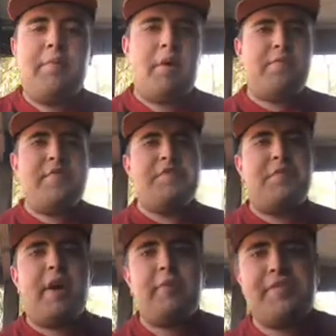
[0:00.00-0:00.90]
of this
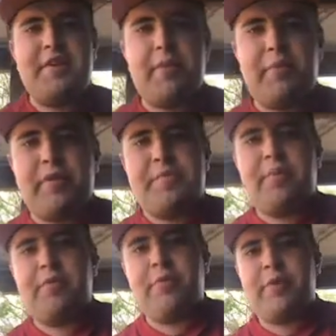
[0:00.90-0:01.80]
round, we see the Brisbane
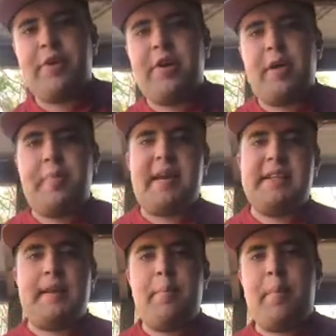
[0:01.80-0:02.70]
Roar going up against
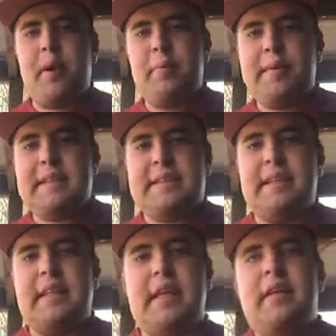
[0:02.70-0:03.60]
the Melbourne
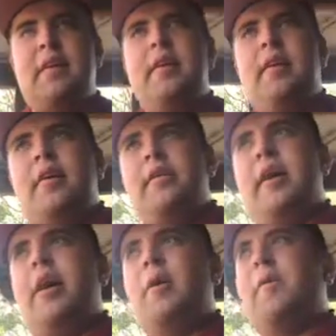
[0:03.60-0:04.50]
City.
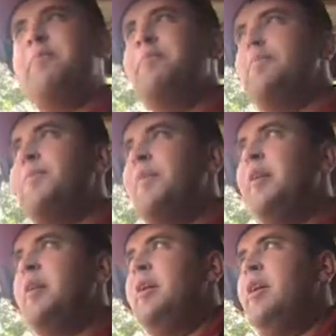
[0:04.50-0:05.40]
Now,
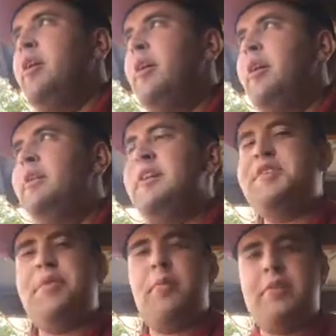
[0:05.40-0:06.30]
this
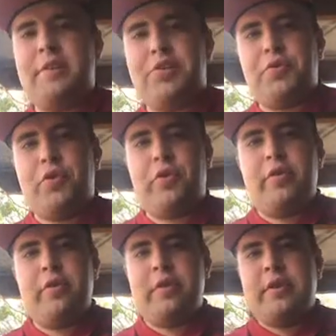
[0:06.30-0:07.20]
one was a draw,
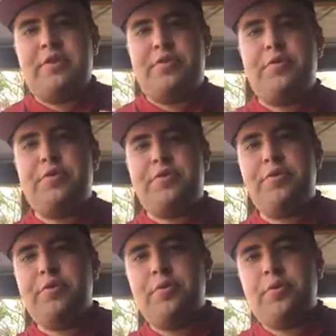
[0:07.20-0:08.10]

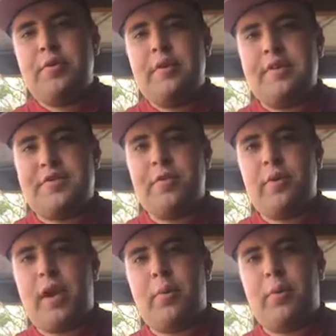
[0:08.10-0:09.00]
2-2 the
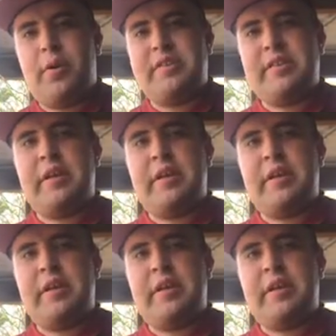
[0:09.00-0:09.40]
scoreline was,